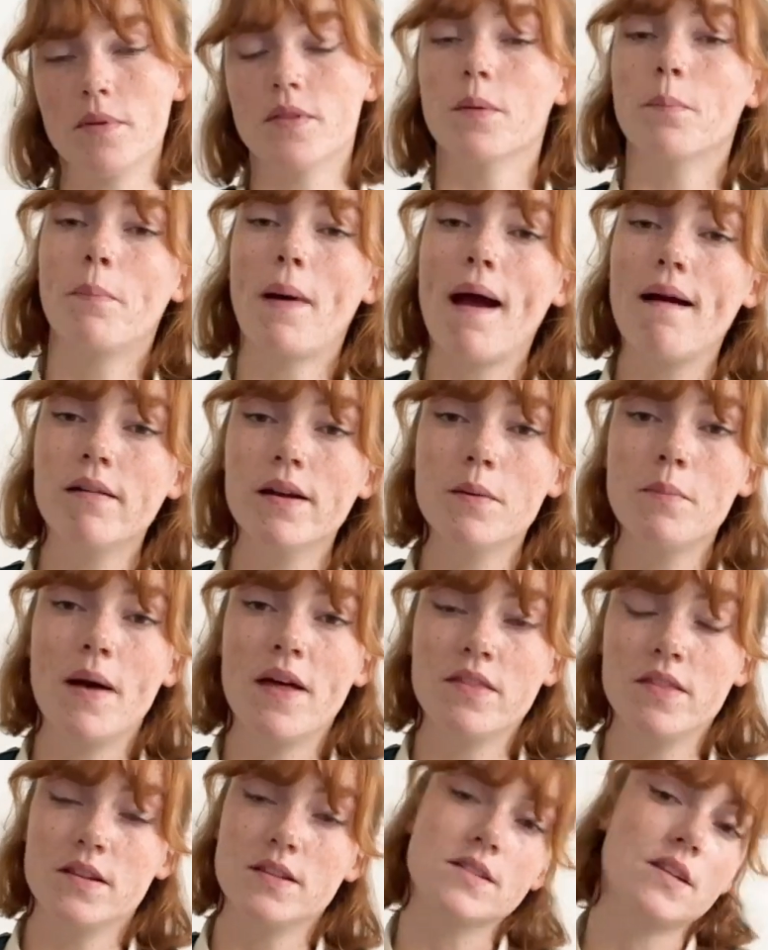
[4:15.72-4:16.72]
that barrier
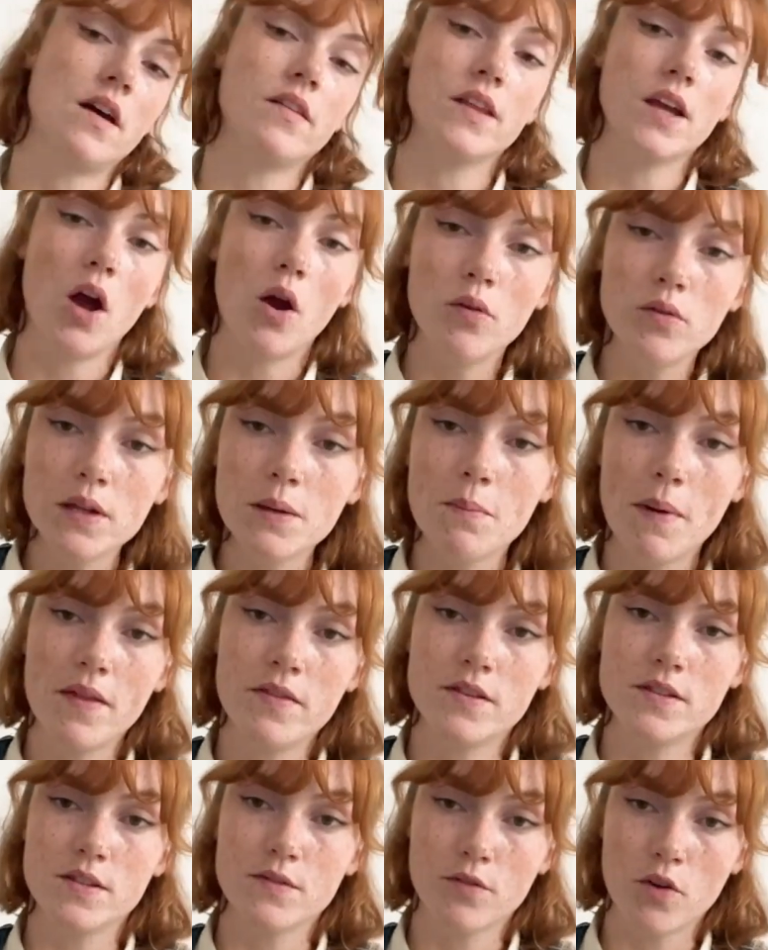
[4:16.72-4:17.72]
methods are the only
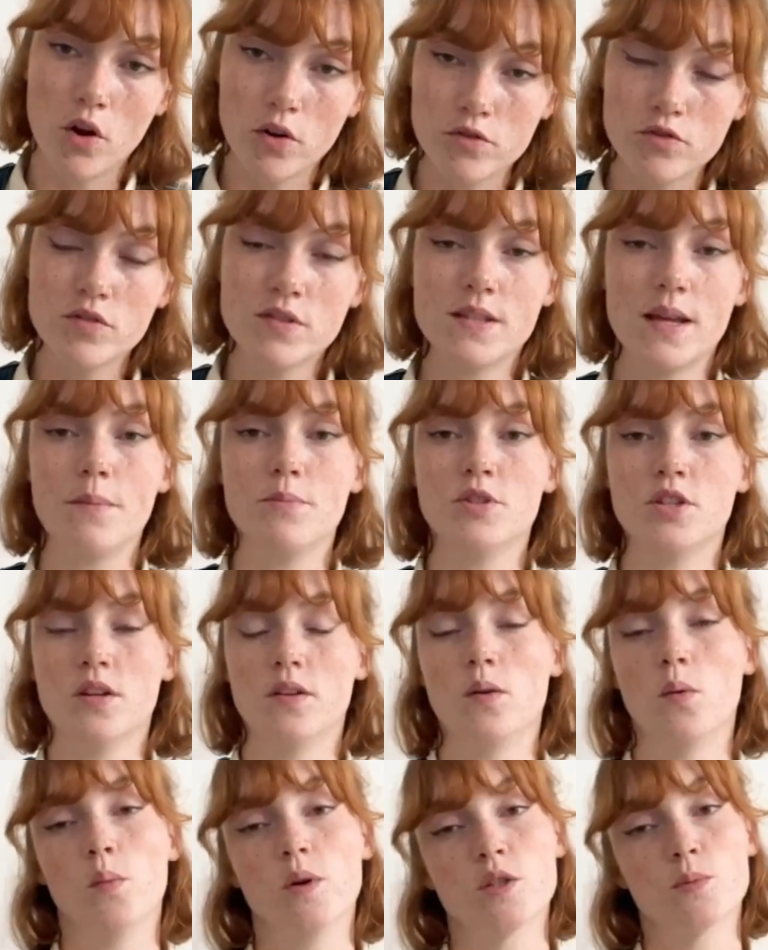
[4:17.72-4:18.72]
methods of contraception
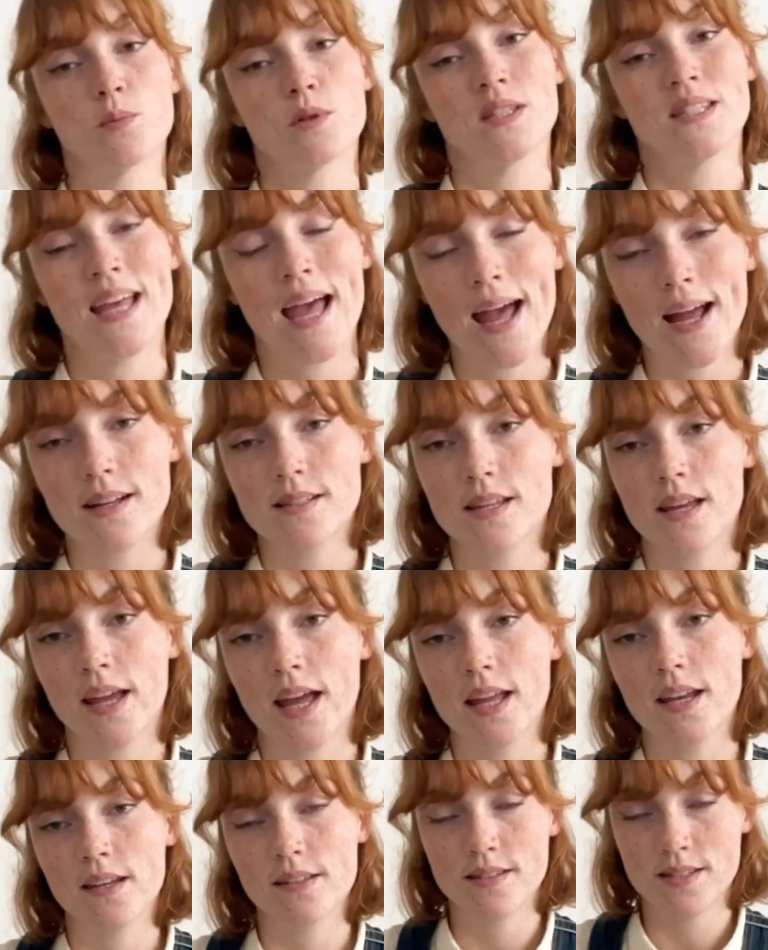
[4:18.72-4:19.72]
which protect
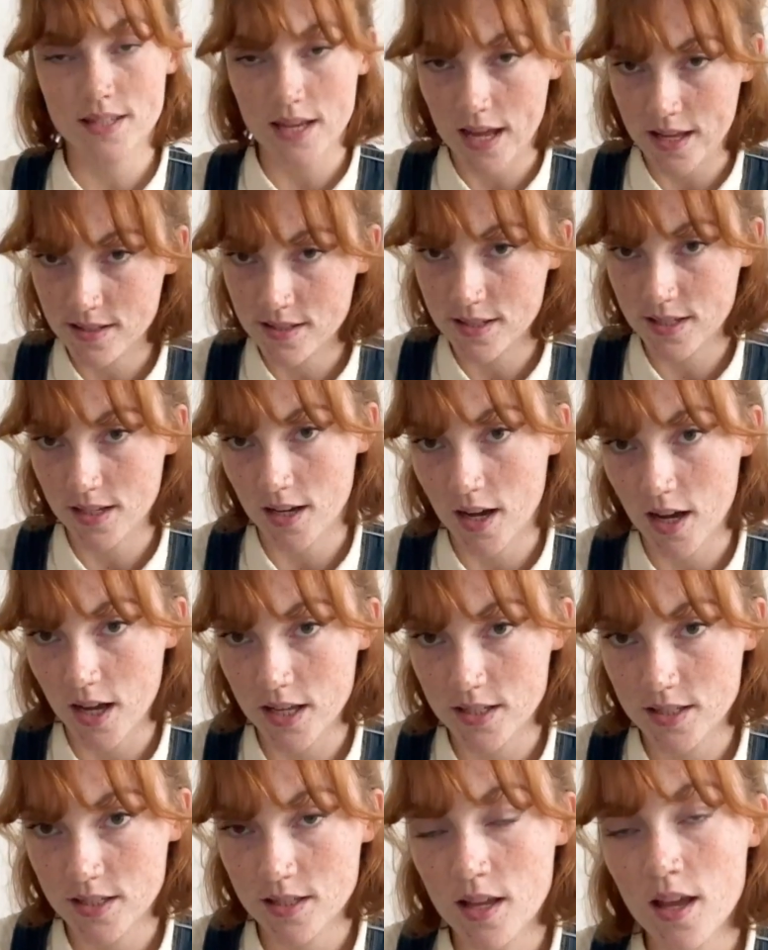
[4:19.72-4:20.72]
against
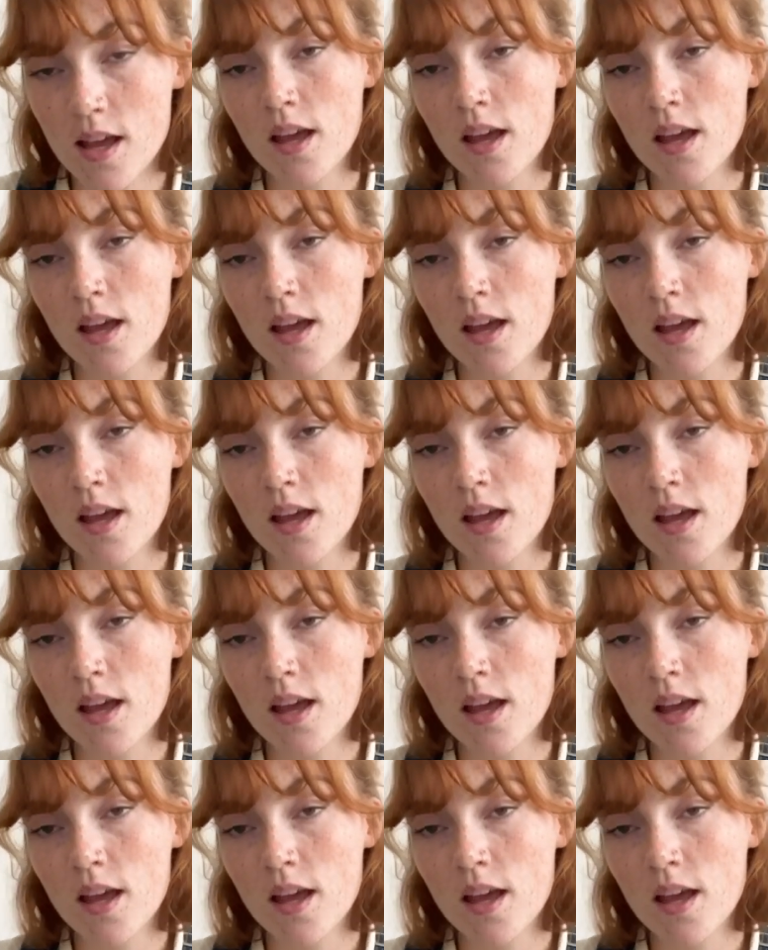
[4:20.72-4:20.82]
STIs.